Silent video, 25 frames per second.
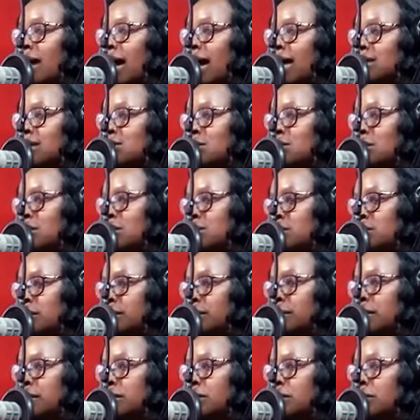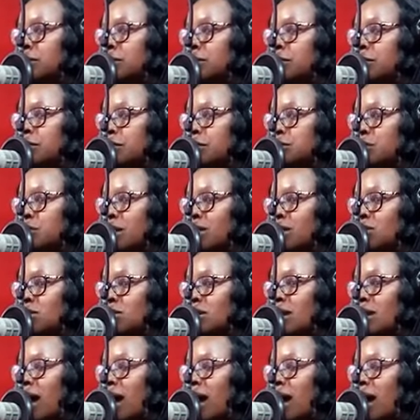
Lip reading: Attorney General of the Federation,